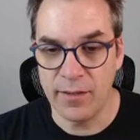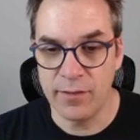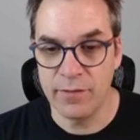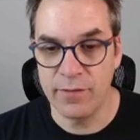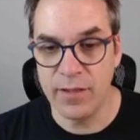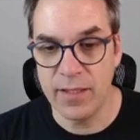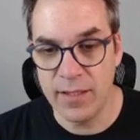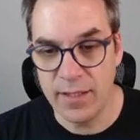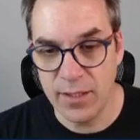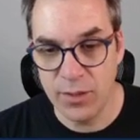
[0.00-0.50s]
of
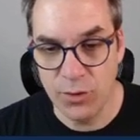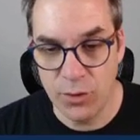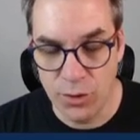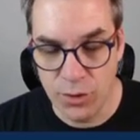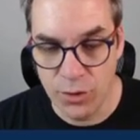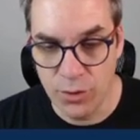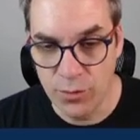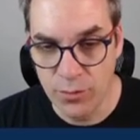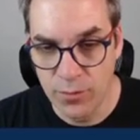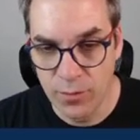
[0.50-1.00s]
easy to
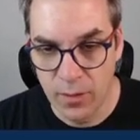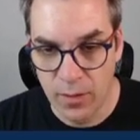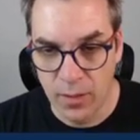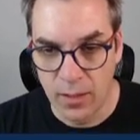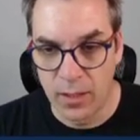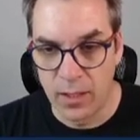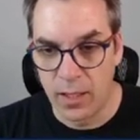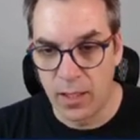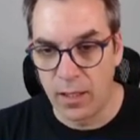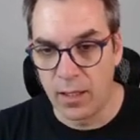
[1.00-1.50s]
do.
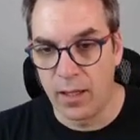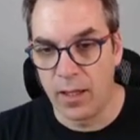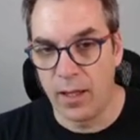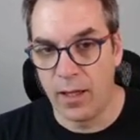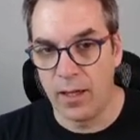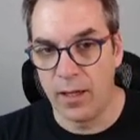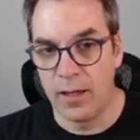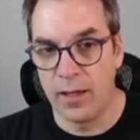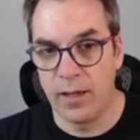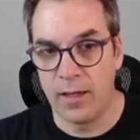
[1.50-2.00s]

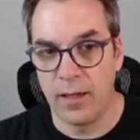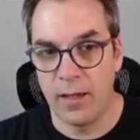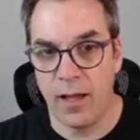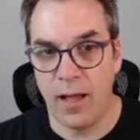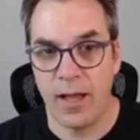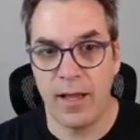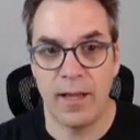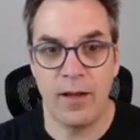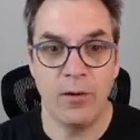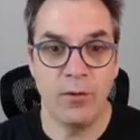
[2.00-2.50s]

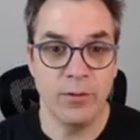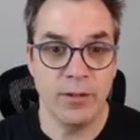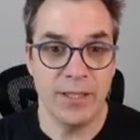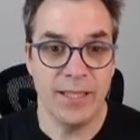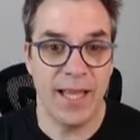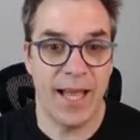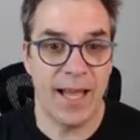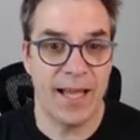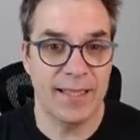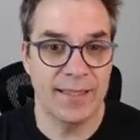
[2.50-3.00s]
I already
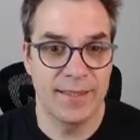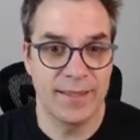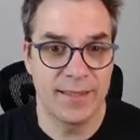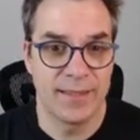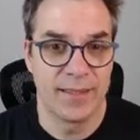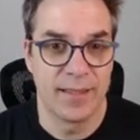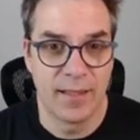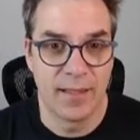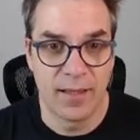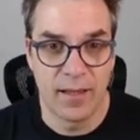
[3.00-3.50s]
had
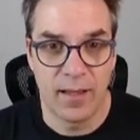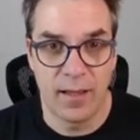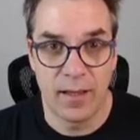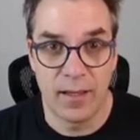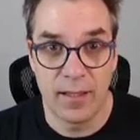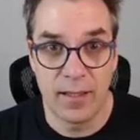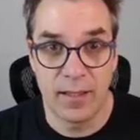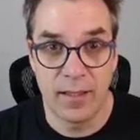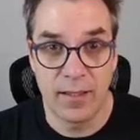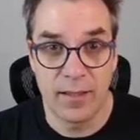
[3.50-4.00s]

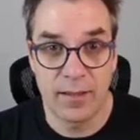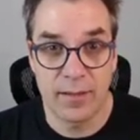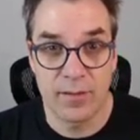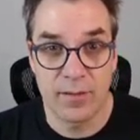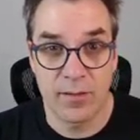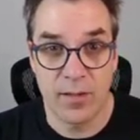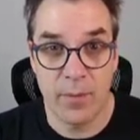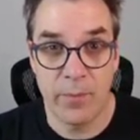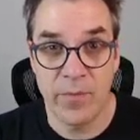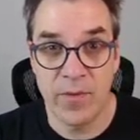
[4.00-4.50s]

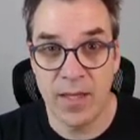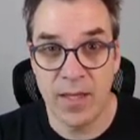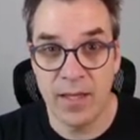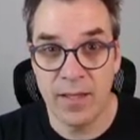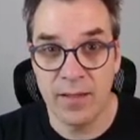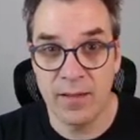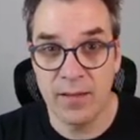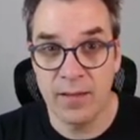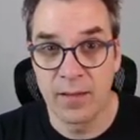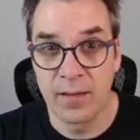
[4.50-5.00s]

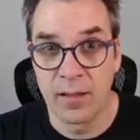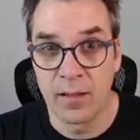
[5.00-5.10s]
something